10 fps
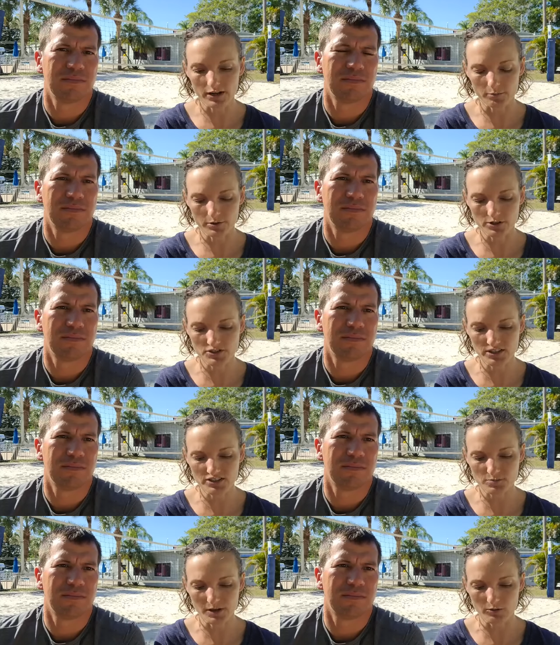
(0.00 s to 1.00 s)
Speaker 1: that a person
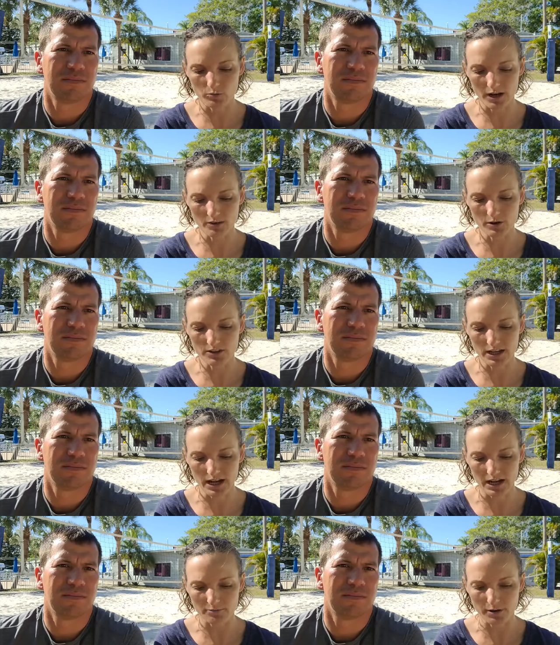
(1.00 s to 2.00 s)
is made right with
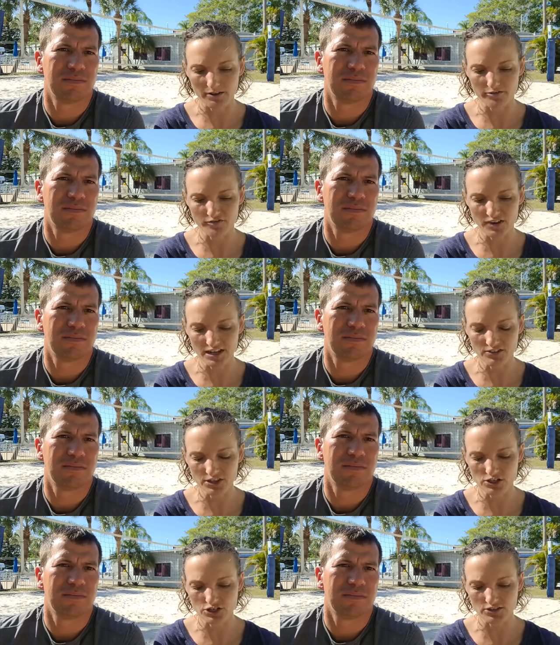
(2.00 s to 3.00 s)
God by faith
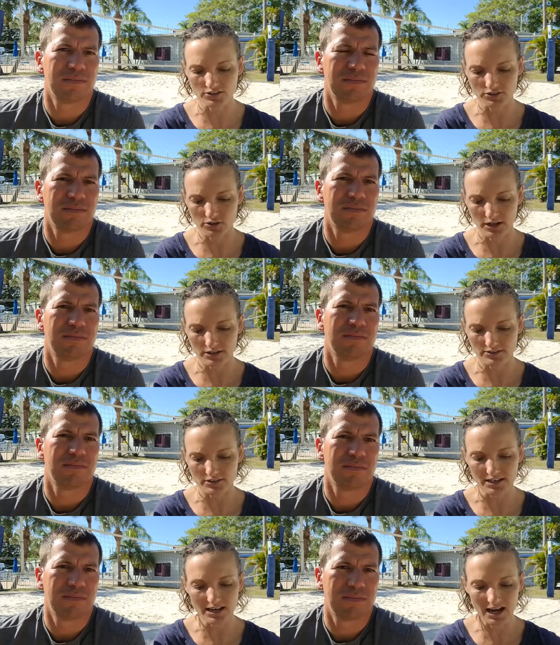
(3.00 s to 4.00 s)
in Jesus Christ,
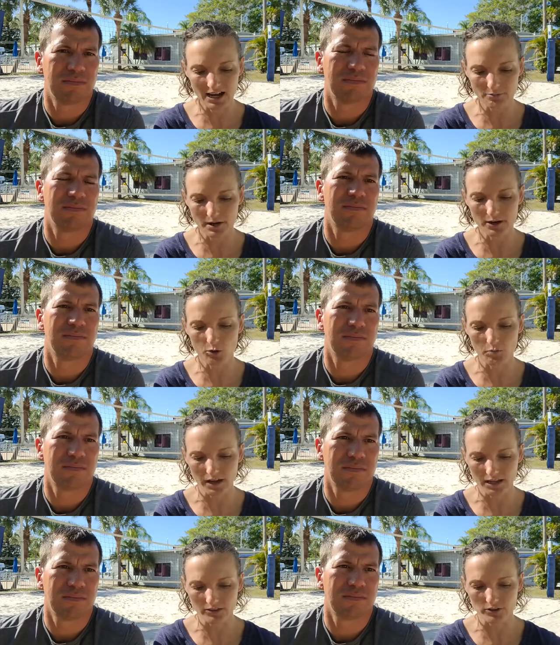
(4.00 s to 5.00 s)
not by
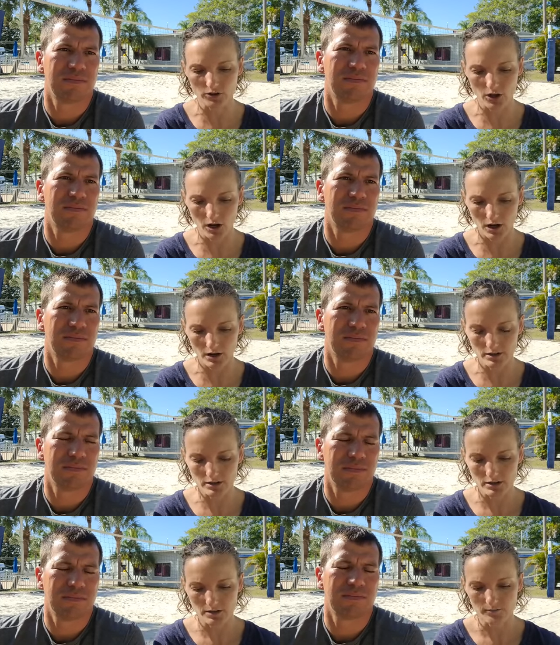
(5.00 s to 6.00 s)
obeying the law,
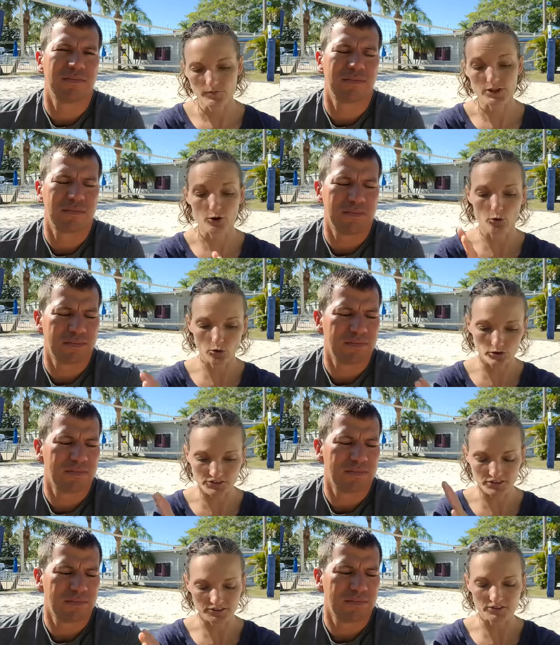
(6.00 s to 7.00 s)
the old
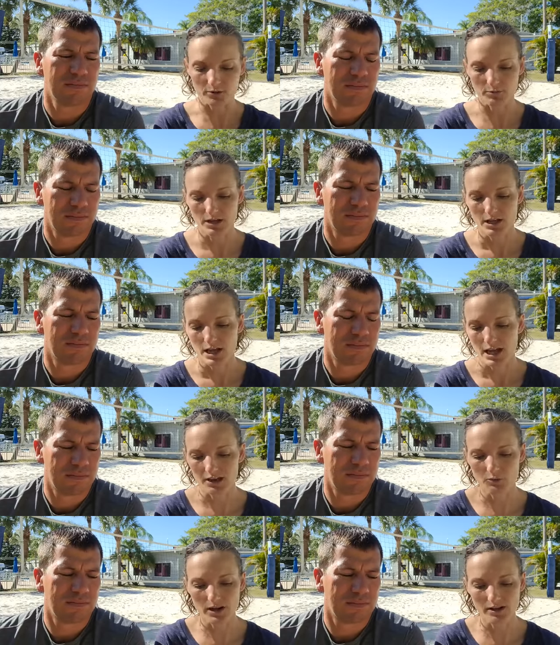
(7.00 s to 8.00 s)
system.
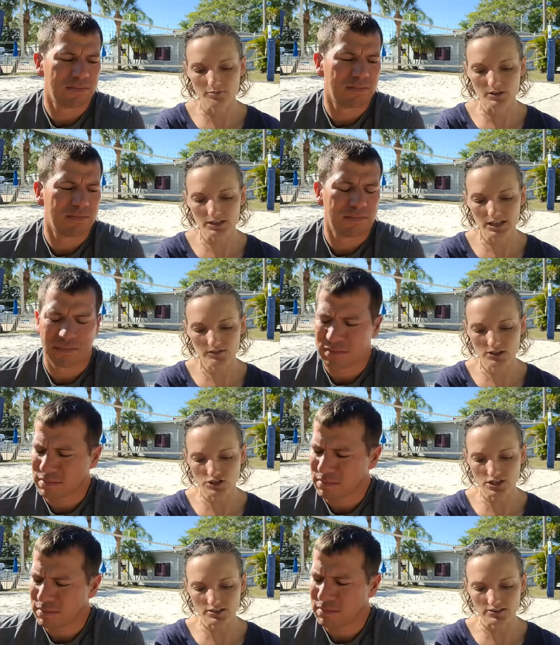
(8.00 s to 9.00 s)
And we have believed in
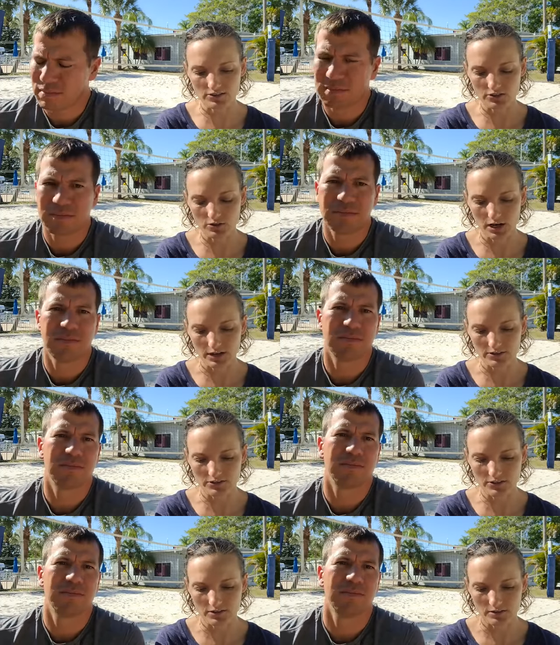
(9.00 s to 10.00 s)
Jesus
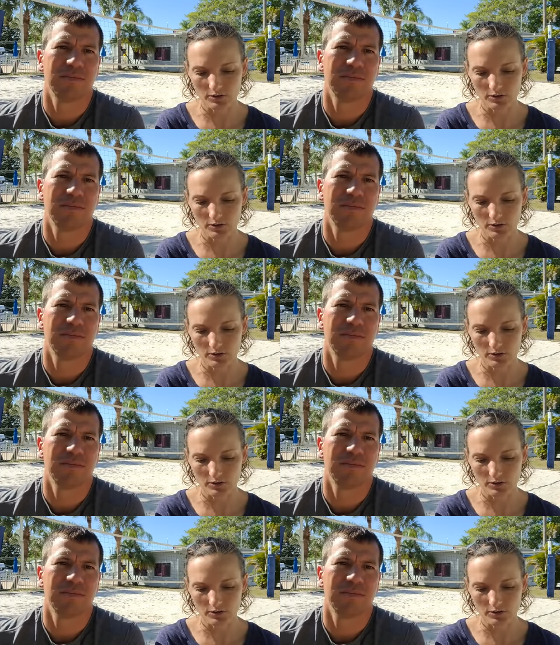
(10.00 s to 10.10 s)
Christ.